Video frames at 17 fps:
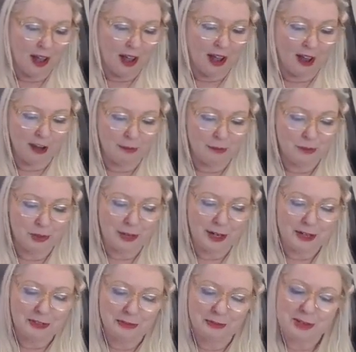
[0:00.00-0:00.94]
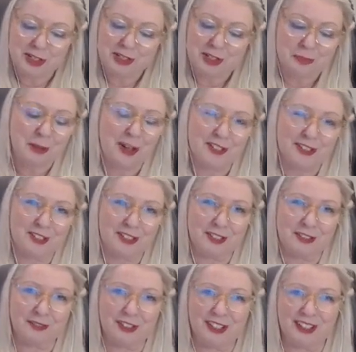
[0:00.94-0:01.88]
Transformational
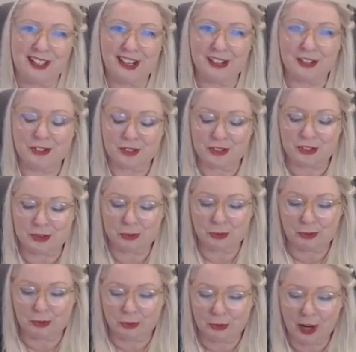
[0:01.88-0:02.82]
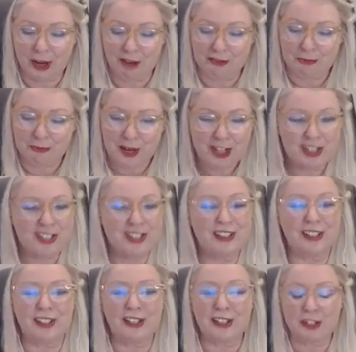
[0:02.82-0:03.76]
positivity, as I've
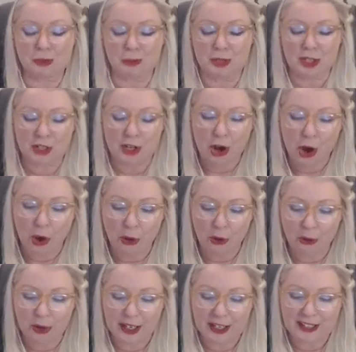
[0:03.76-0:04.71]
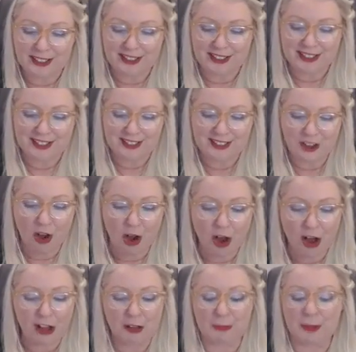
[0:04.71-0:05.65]
mentioned and as we know, is
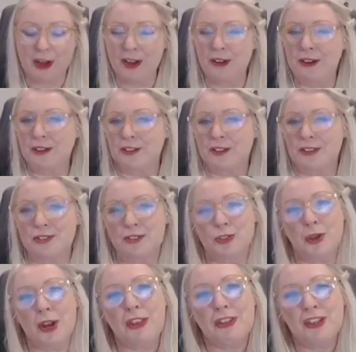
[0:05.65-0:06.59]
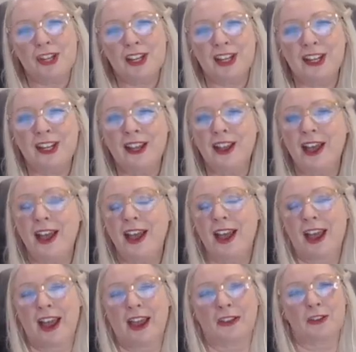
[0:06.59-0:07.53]
all about the strengthening
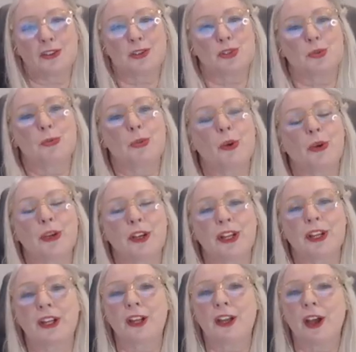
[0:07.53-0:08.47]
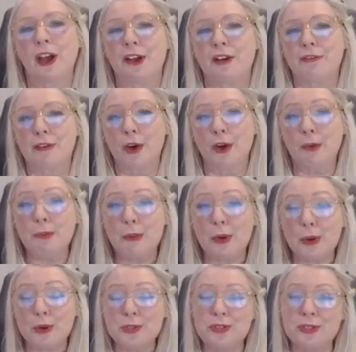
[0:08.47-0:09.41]
and the supporting of our
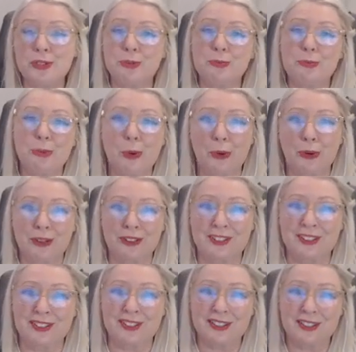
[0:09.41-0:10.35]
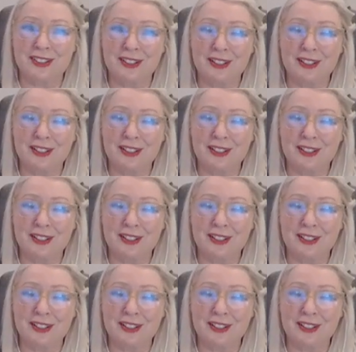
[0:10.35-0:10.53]
most important